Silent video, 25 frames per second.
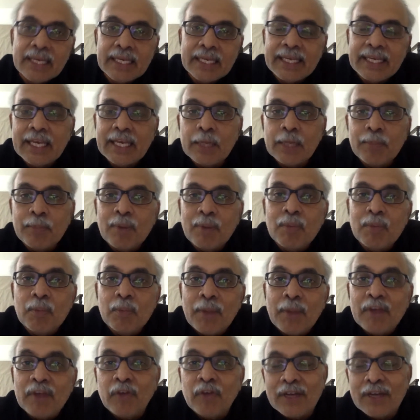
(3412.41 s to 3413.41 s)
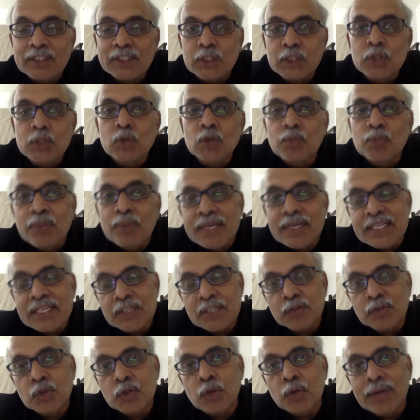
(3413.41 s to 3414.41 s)
Here, people paying 5,000
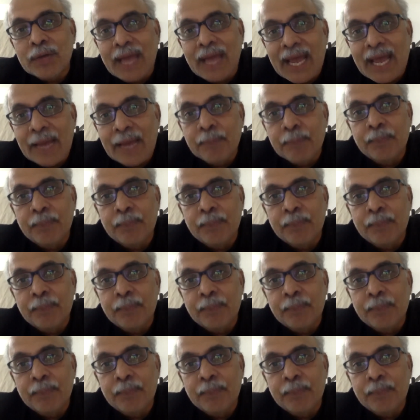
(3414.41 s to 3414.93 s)
rupees to an app